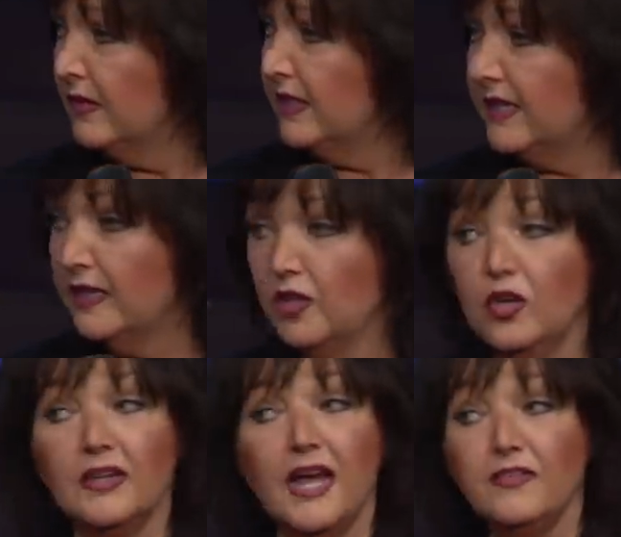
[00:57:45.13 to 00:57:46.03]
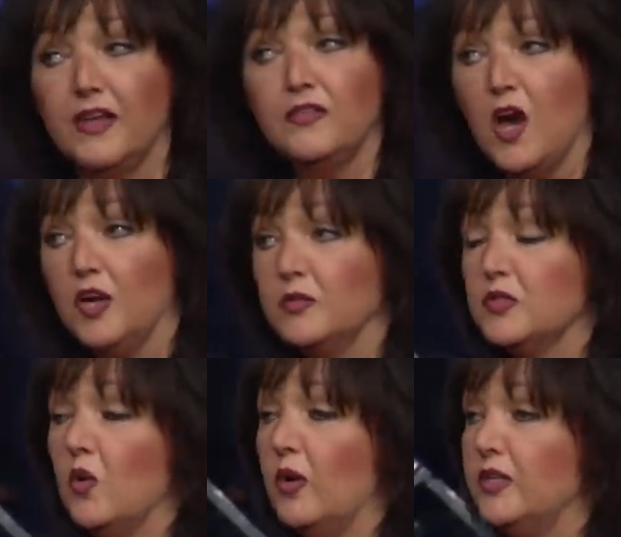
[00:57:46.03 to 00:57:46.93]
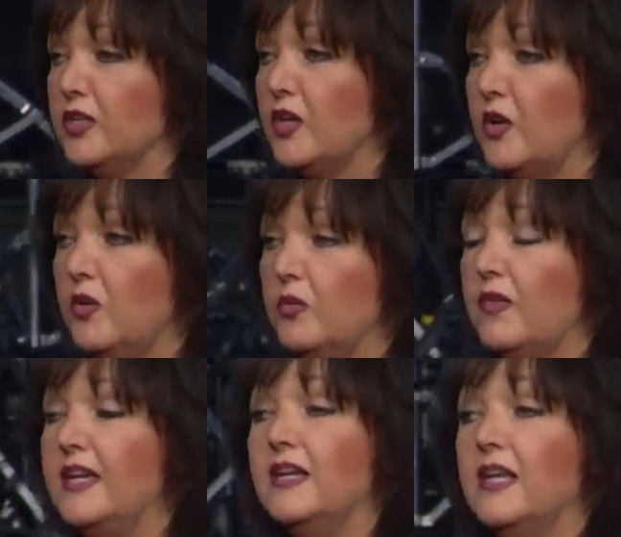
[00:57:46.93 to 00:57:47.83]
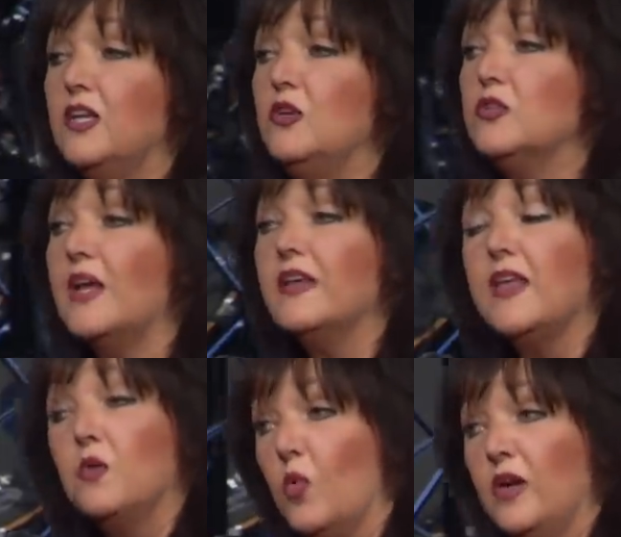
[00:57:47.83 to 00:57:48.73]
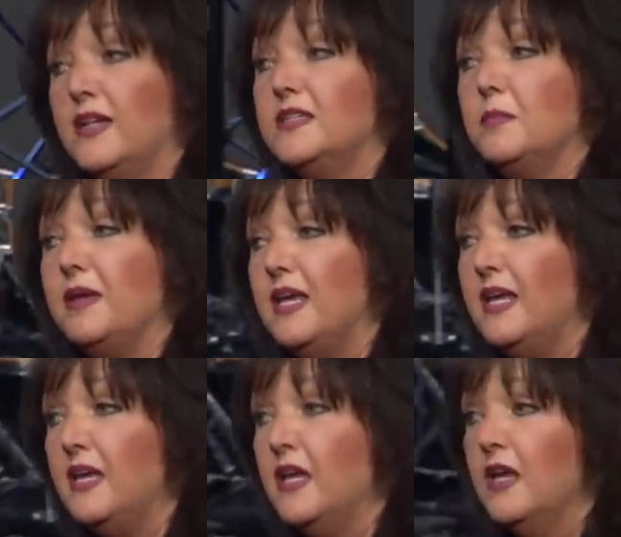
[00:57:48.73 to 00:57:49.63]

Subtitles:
Didn't look like they thought it was going to. They didn't get used like they wanted to be.